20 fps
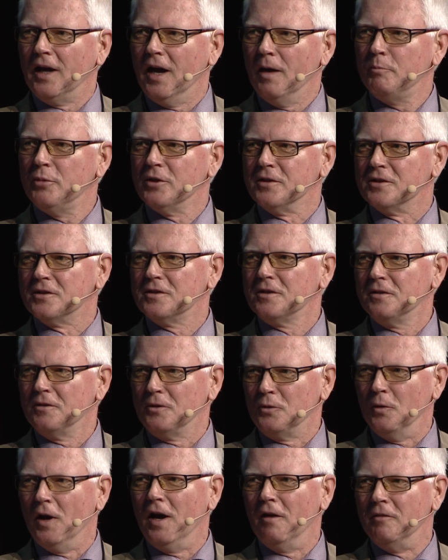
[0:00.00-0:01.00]
happens,
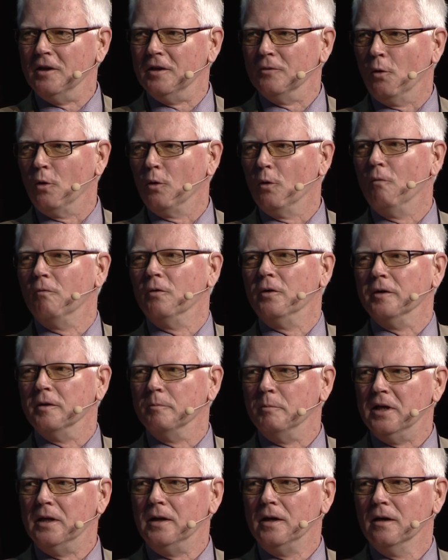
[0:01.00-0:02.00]
you have it all over the
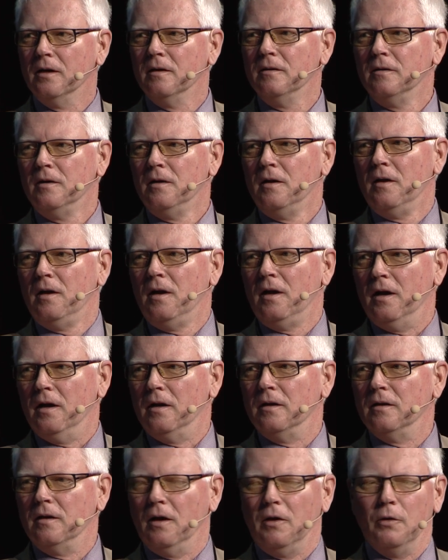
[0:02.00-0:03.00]
media,
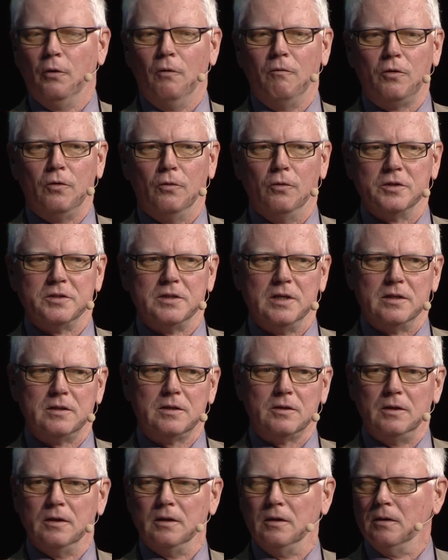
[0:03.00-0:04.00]
and of course, it
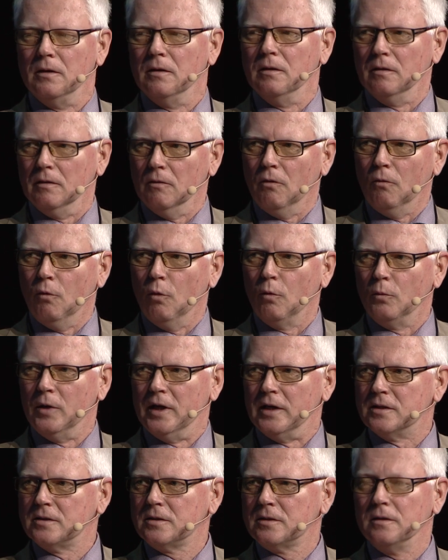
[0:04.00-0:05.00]

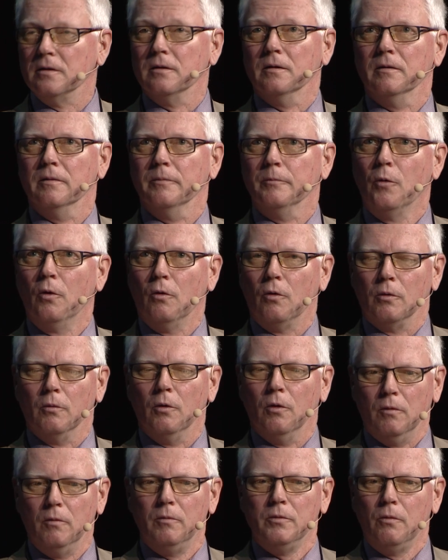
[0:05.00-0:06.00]
always or
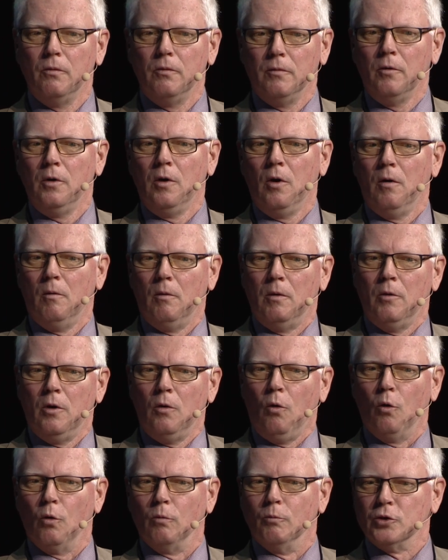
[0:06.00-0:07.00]

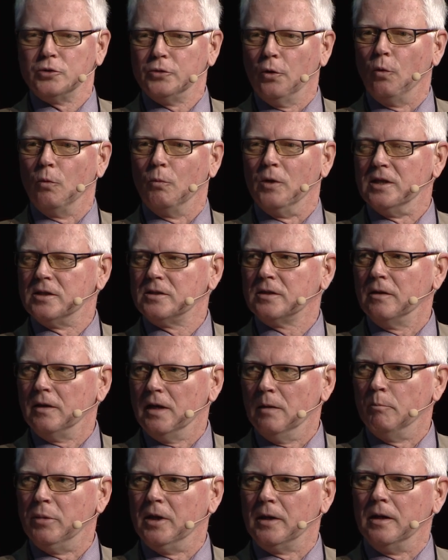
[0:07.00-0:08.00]
almost always
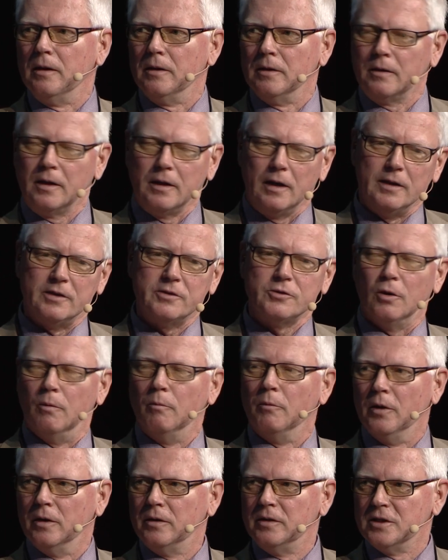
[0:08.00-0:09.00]
implicates
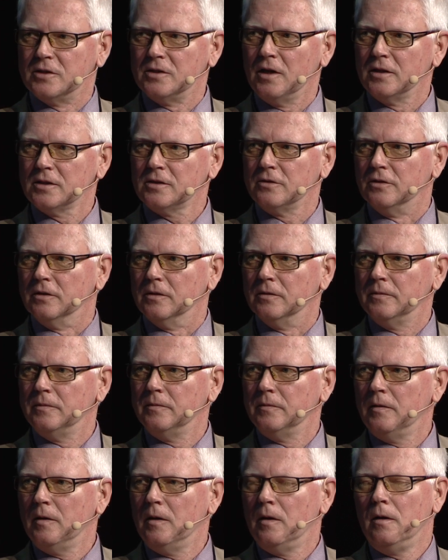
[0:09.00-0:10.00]
some disaster,
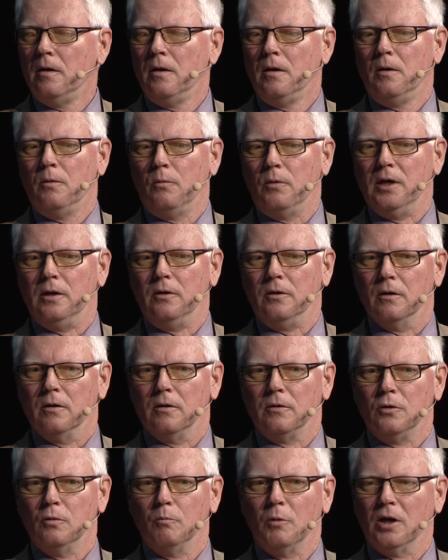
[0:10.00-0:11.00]
with the
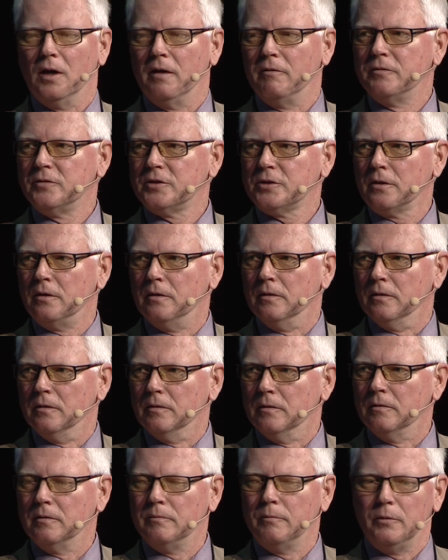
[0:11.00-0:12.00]
human lives
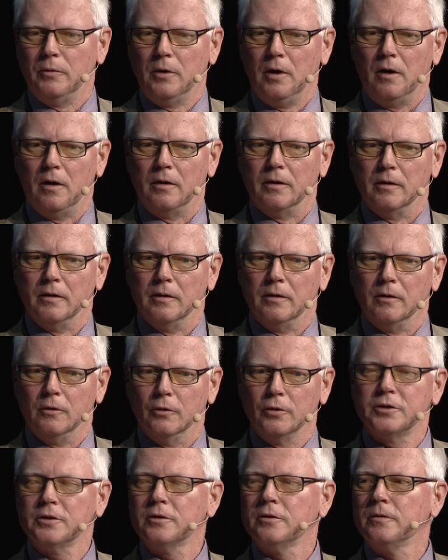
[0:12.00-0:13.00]
are
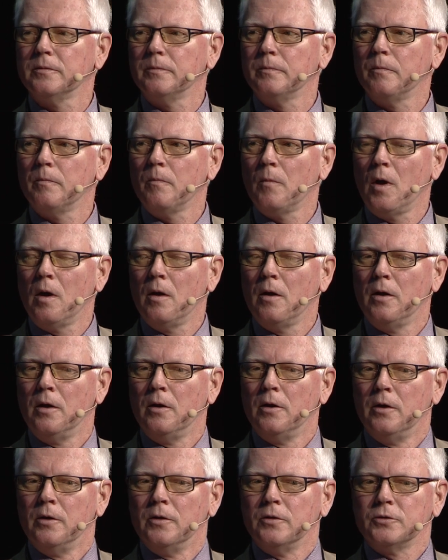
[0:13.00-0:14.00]
lost.
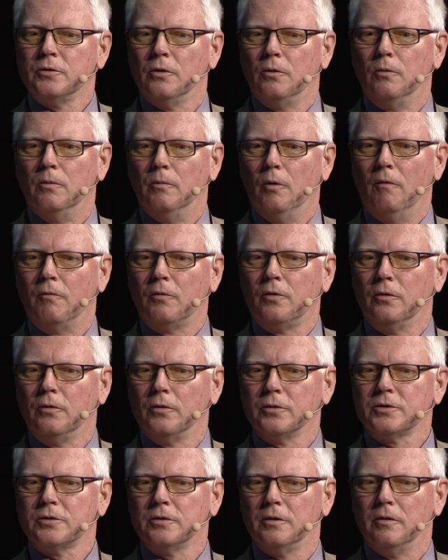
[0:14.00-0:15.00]
So, of
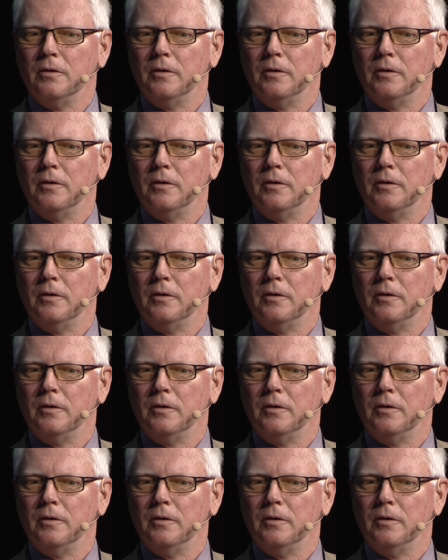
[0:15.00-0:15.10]
course,